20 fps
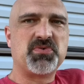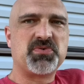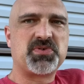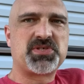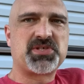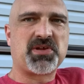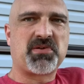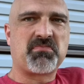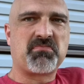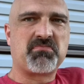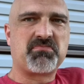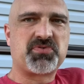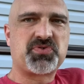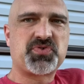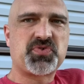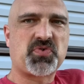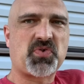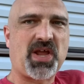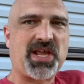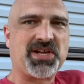some
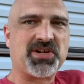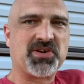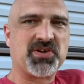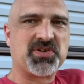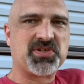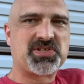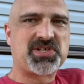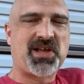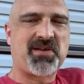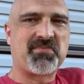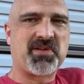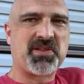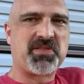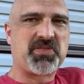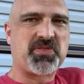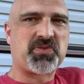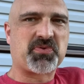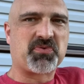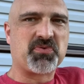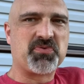traders coming
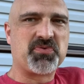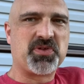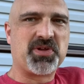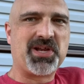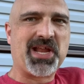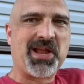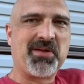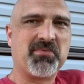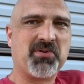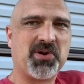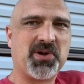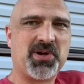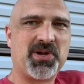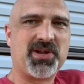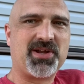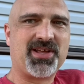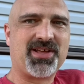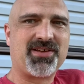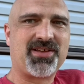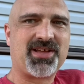through the
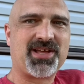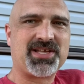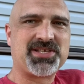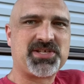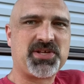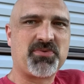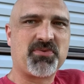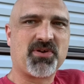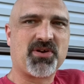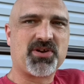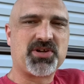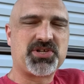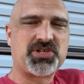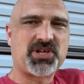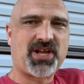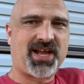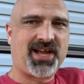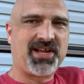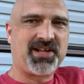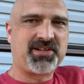neighborhood as you were a
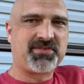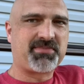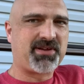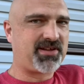child,